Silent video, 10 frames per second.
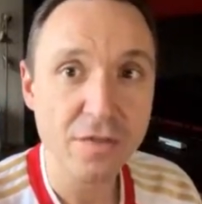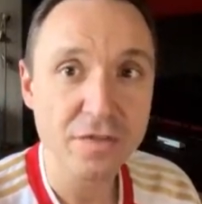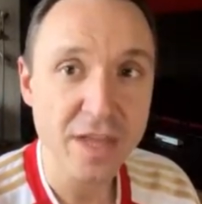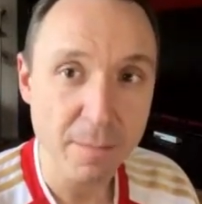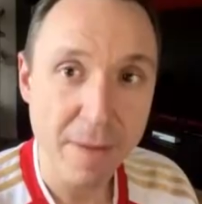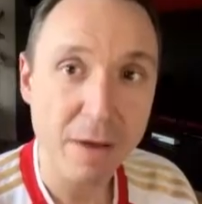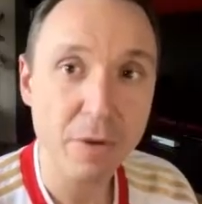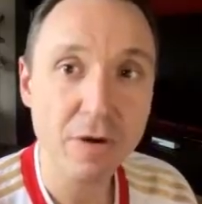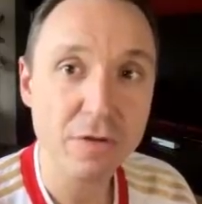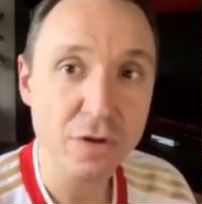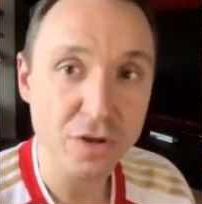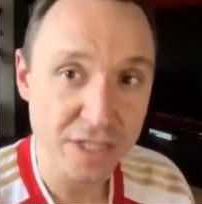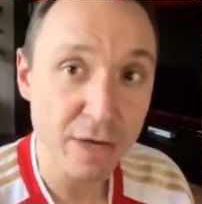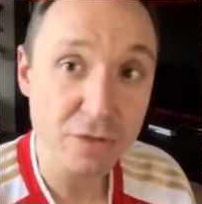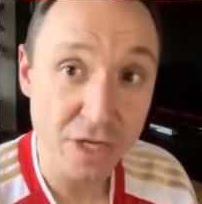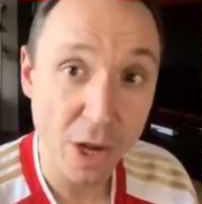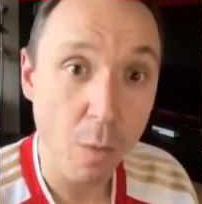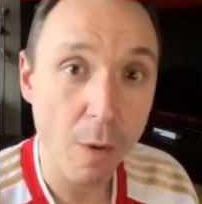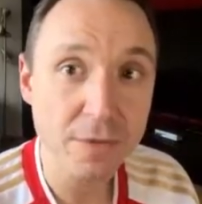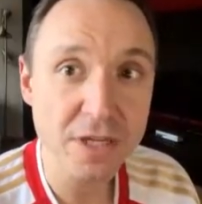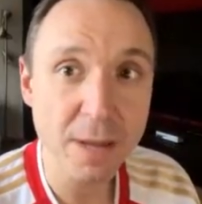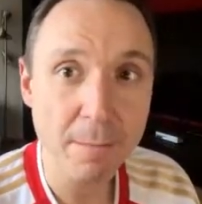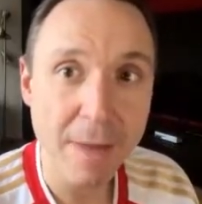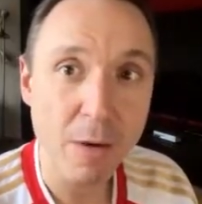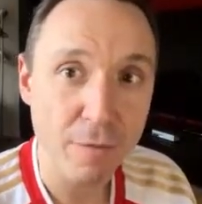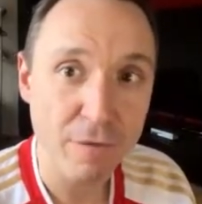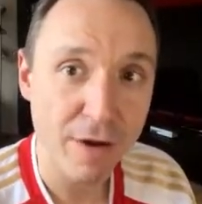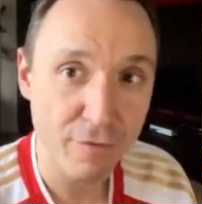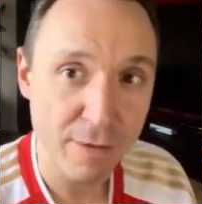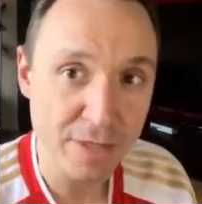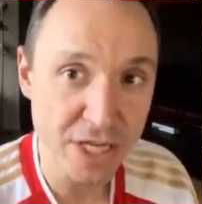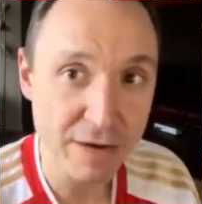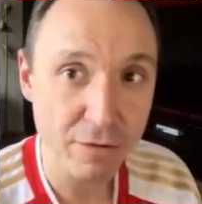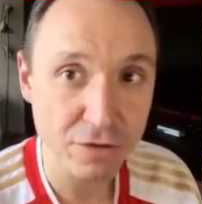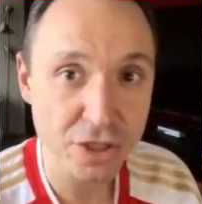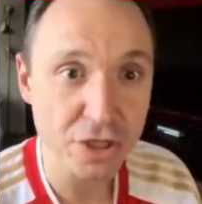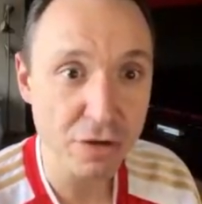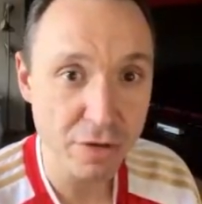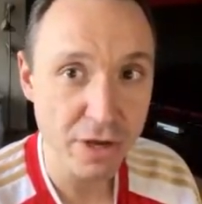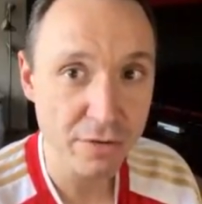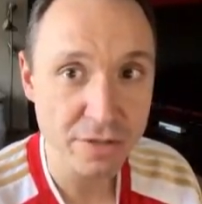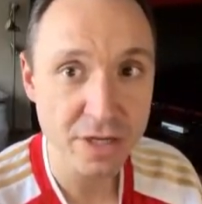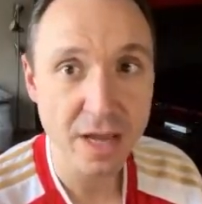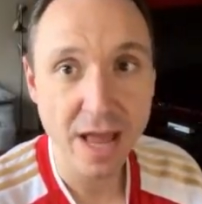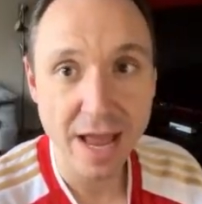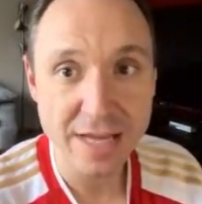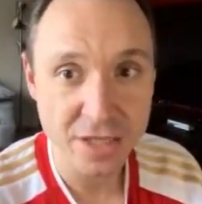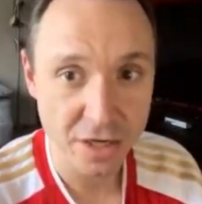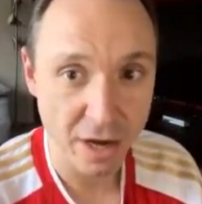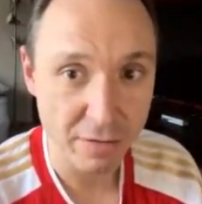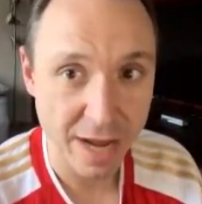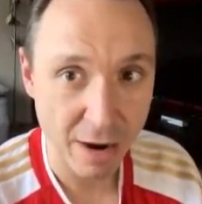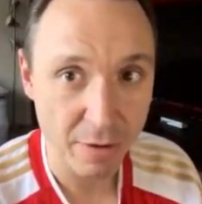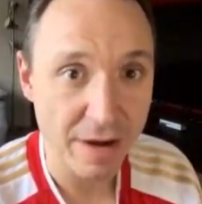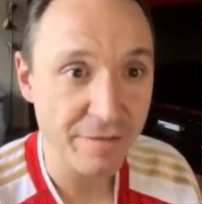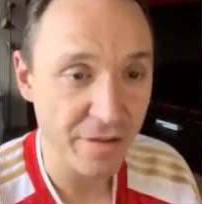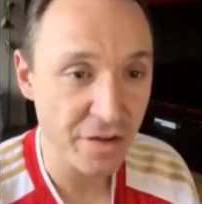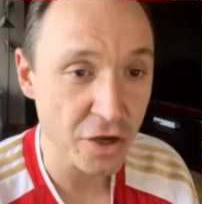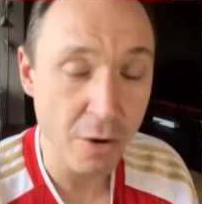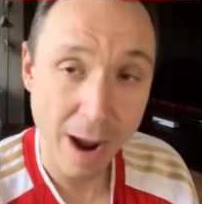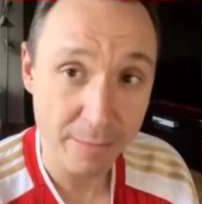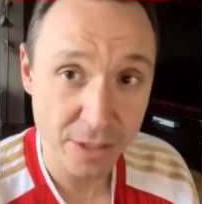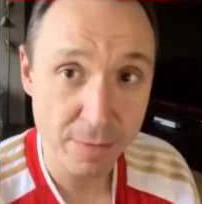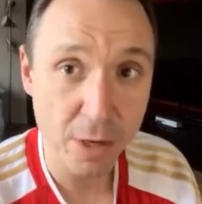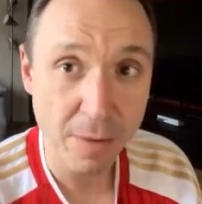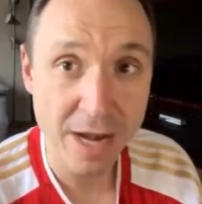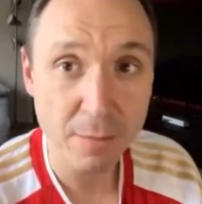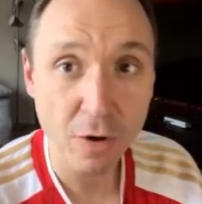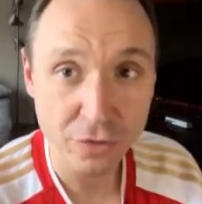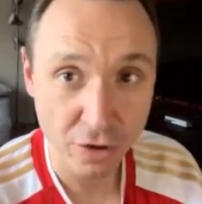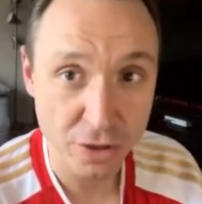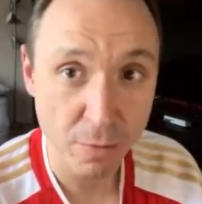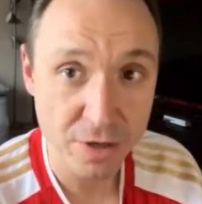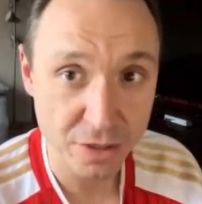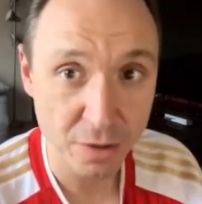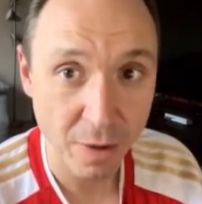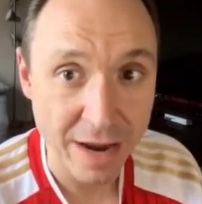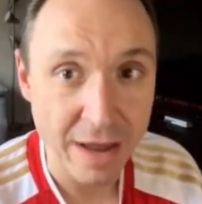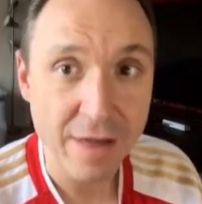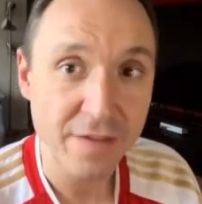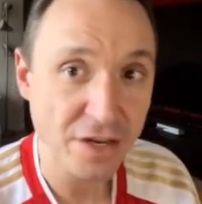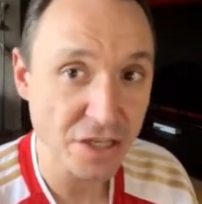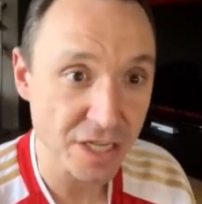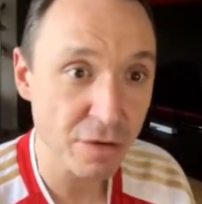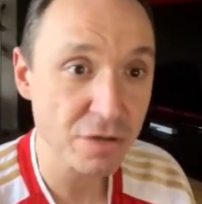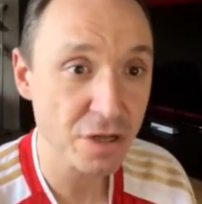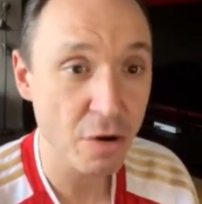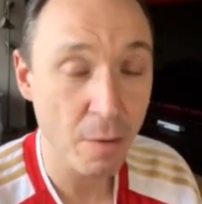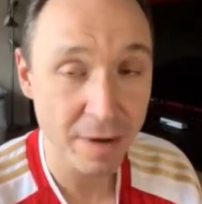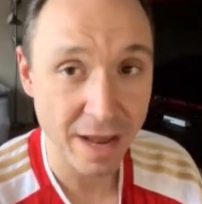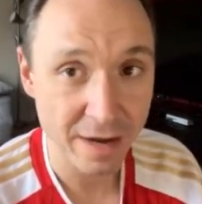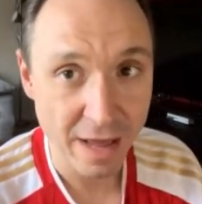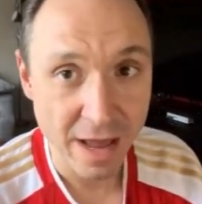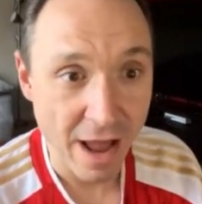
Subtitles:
the amount your skill's going to go up, so the amount of rank 3 materials you use is going to go down. And if you do happen to pick up any more knowledge points on the way, then your skill is going to go up again.